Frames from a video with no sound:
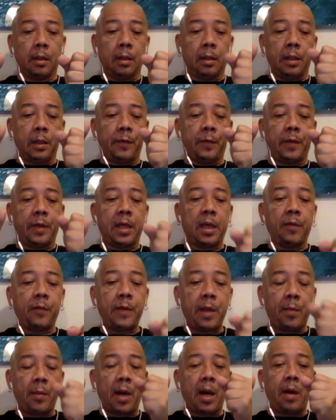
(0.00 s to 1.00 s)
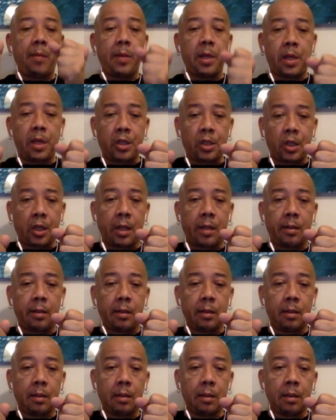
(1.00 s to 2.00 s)
if you give them ammunition
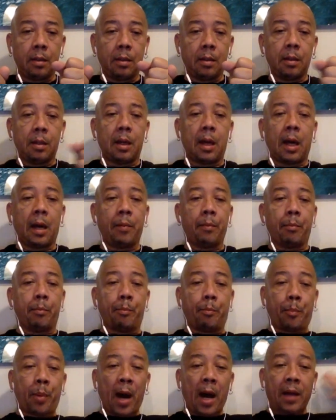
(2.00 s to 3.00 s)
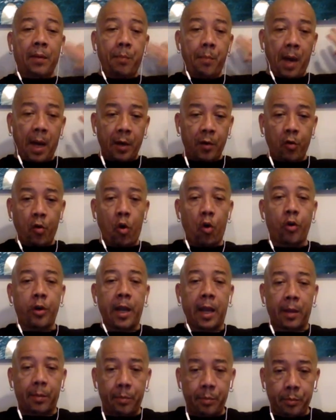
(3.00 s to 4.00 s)
and bad man around
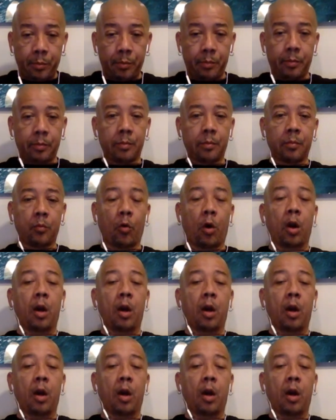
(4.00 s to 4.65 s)
them, what